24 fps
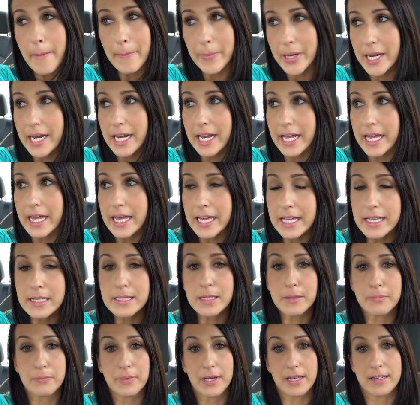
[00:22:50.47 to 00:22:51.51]
but it
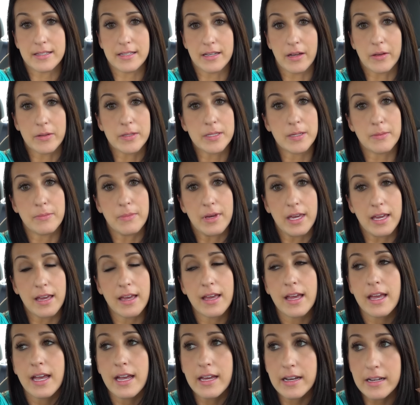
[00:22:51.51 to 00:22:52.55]
is a big deal to me,
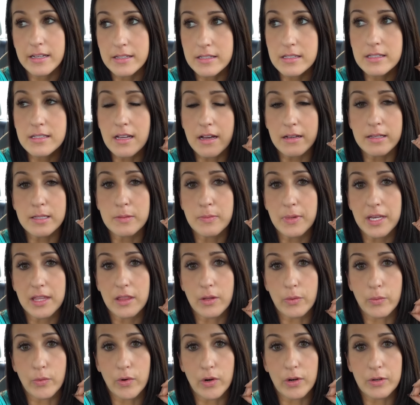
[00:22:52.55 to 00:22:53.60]
and it does mean
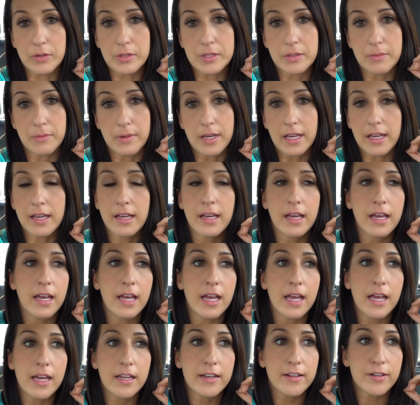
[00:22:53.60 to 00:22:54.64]
the world to me.
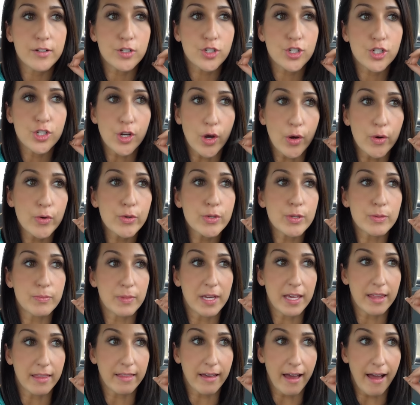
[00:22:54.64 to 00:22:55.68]
And it shows
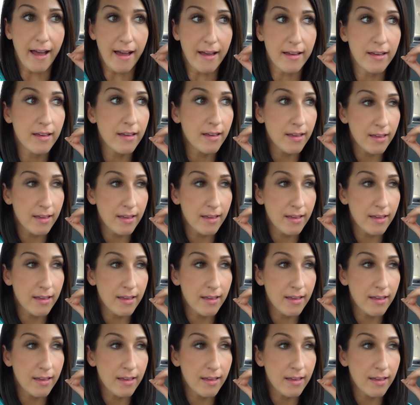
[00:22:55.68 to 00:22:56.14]
me that